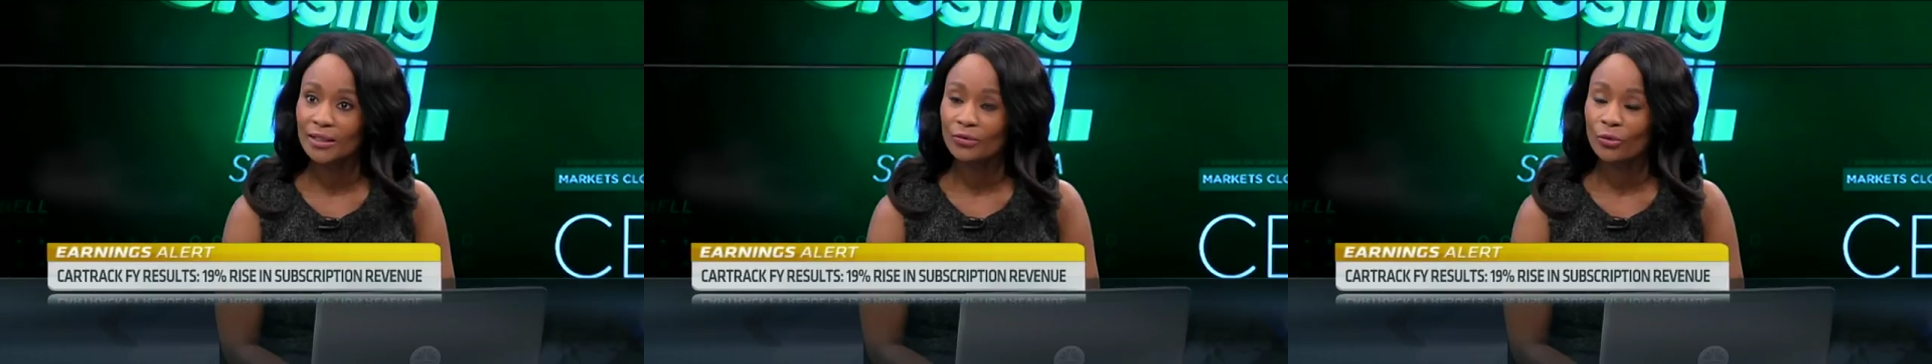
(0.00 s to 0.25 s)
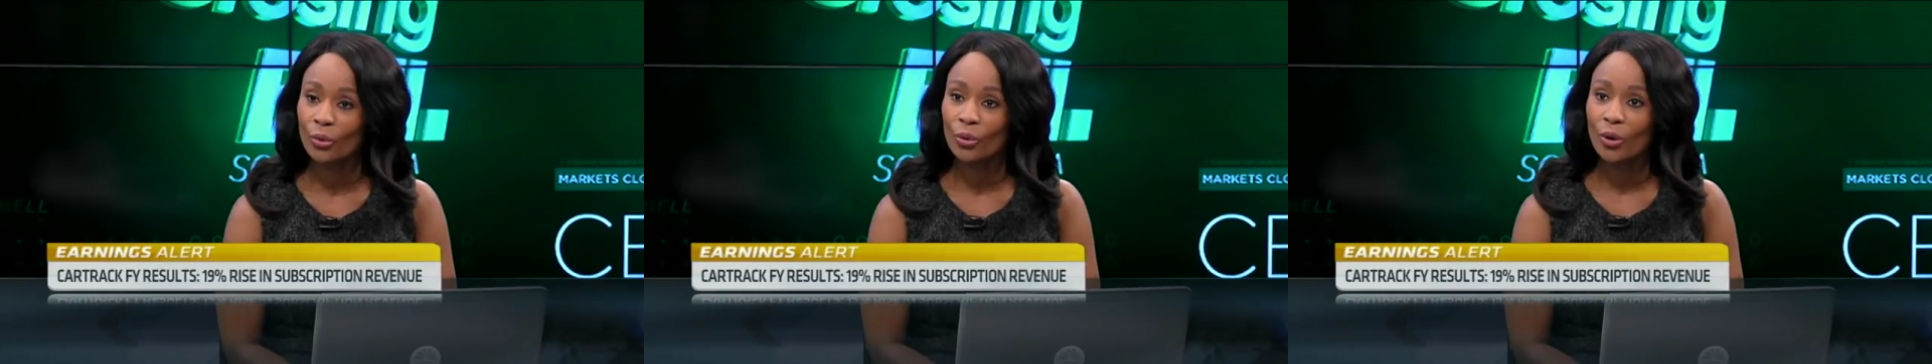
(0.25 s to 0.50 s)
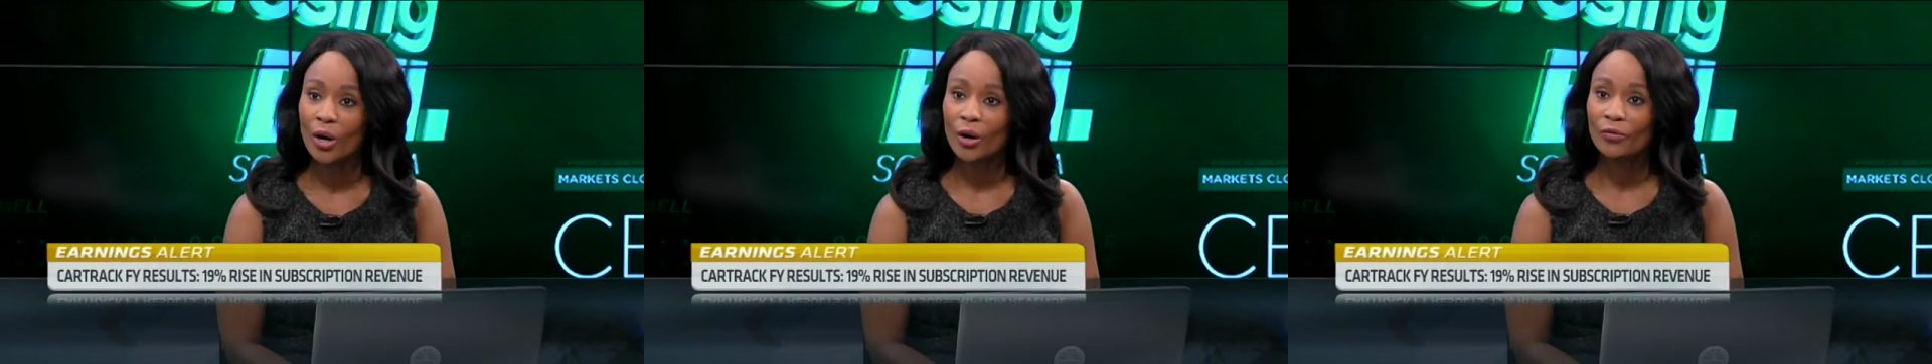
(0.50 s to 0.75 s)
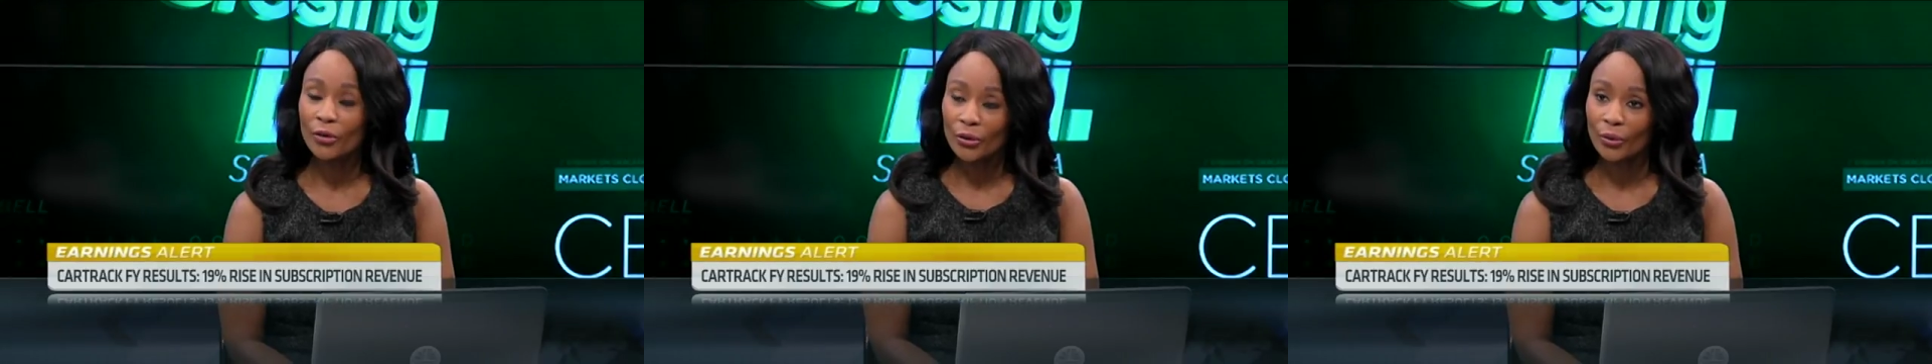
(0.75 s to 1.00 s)
for
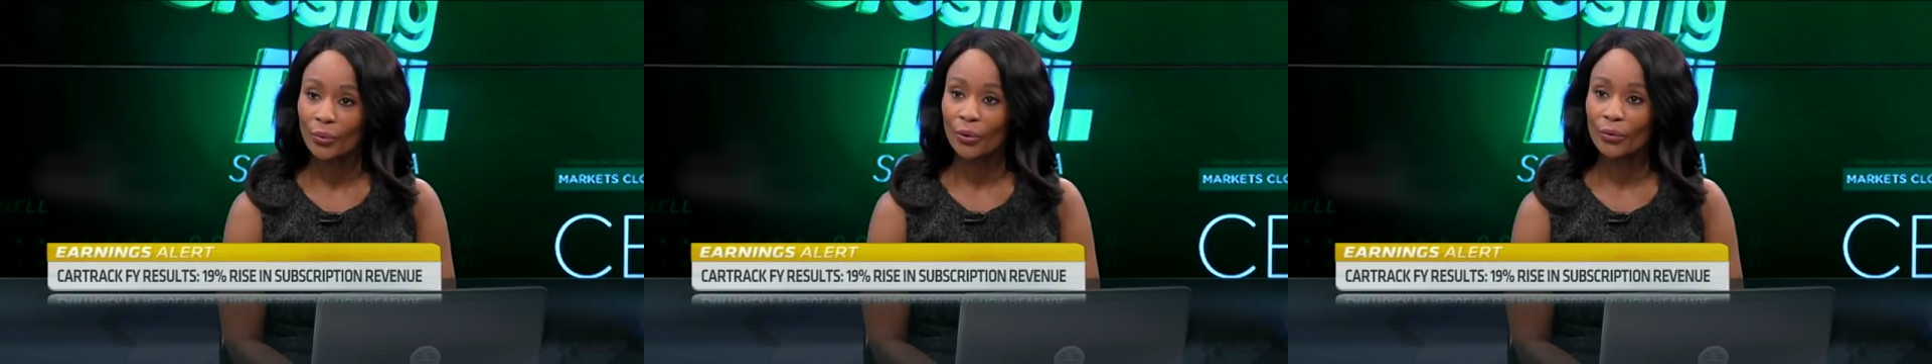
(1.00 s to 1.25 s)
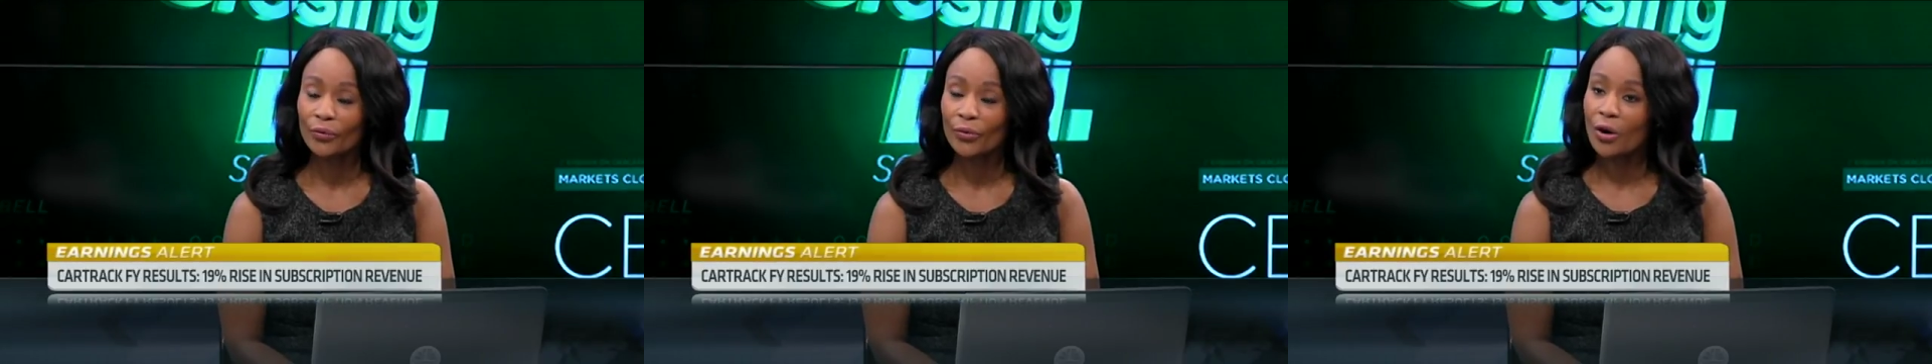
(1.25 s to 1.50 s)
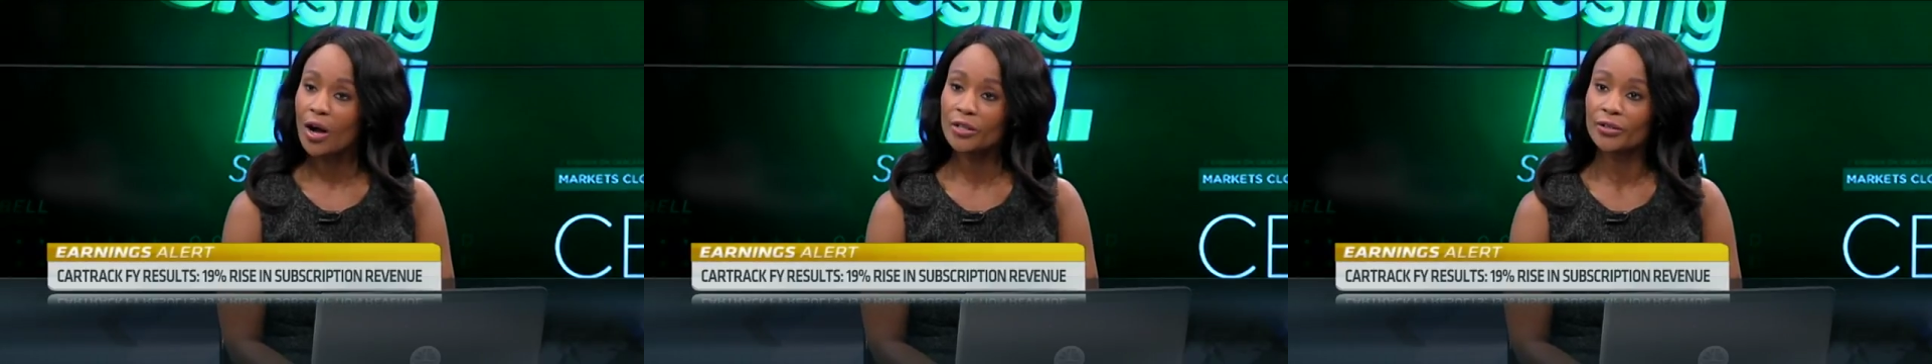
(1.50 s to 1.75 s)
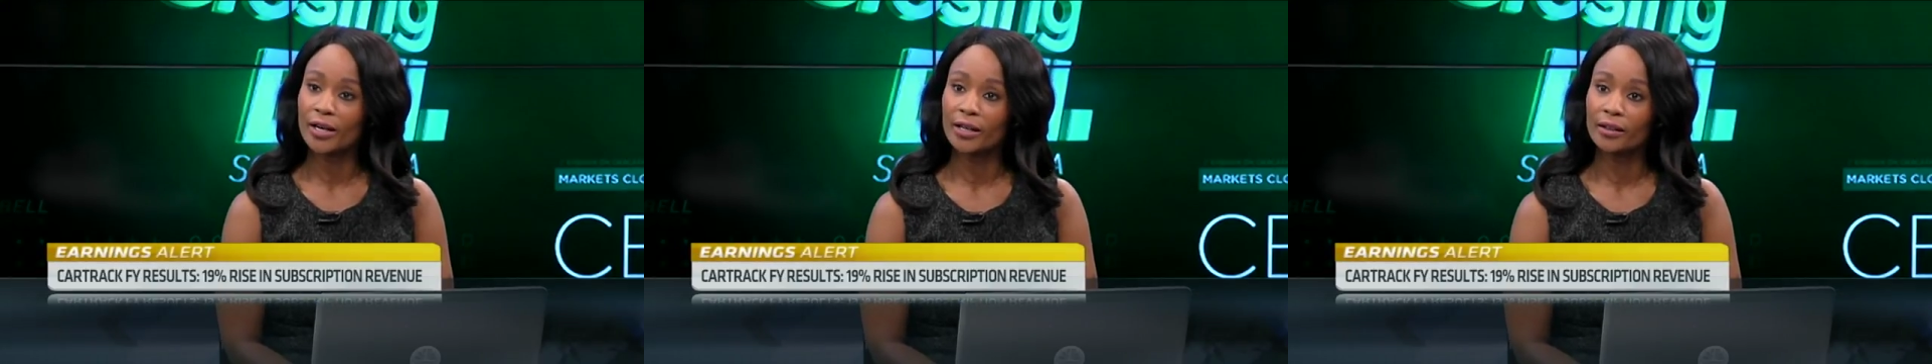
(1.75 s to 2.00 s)
further growth for
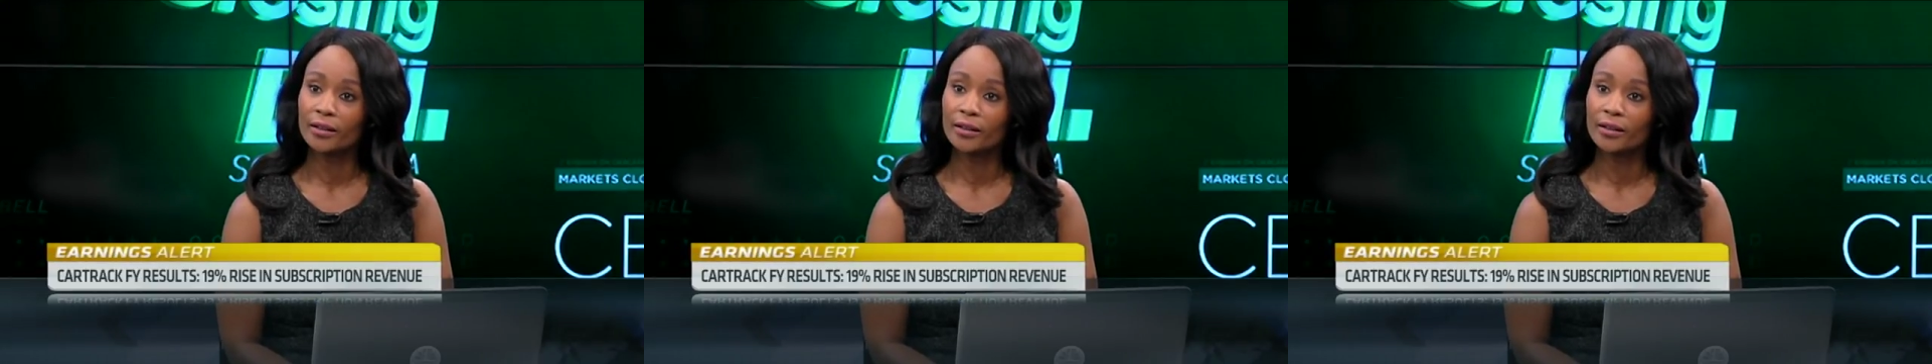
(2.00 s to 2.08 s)
Cartrack.